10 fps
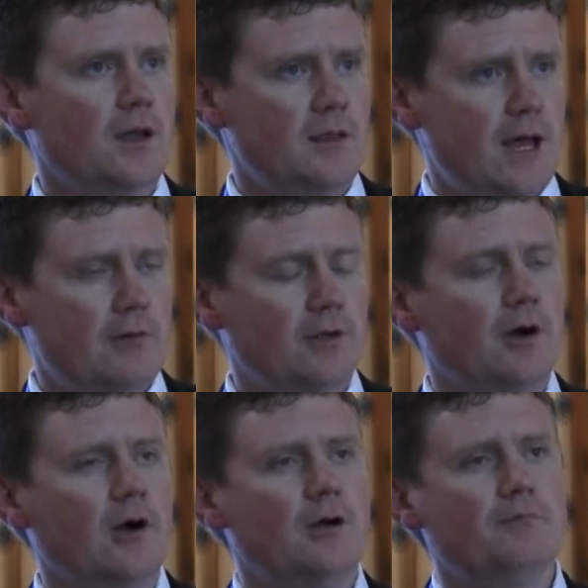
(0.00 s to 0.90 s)
in that
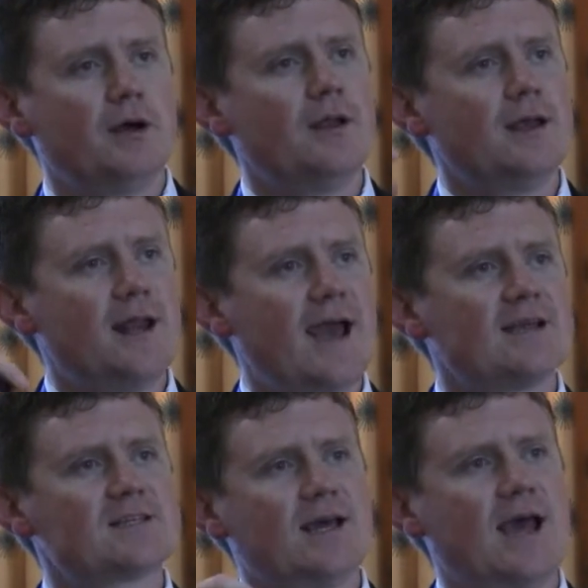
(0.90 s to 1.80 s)
regard, but it
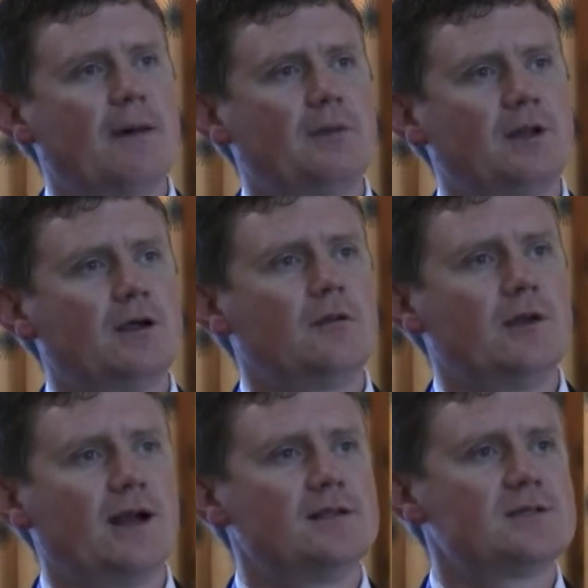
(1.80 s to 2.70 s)
has to happen here in
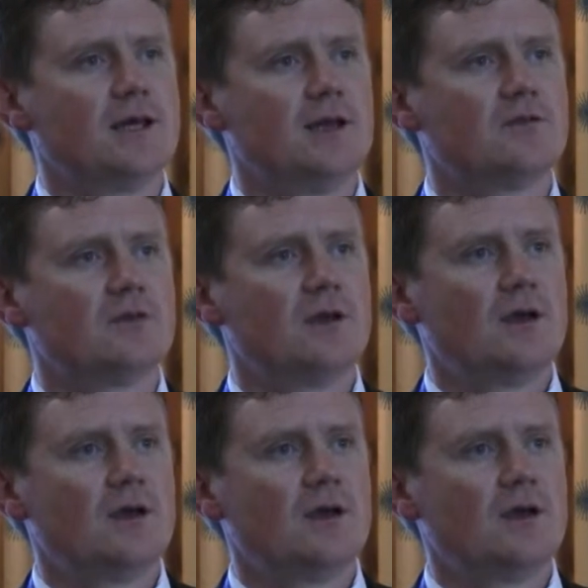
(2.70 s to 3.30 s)
the United States.